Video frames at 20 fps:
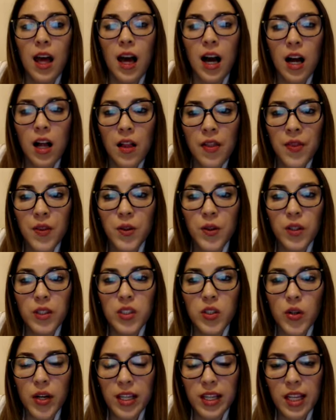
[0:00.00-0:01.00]
Although
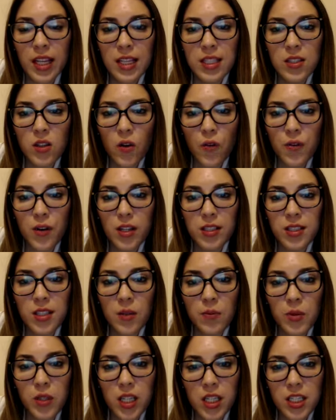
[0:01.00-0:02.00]
training is over and
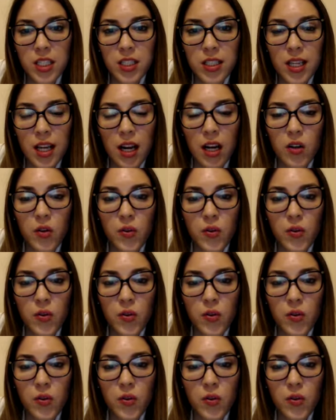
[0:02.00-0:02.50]
some teachers are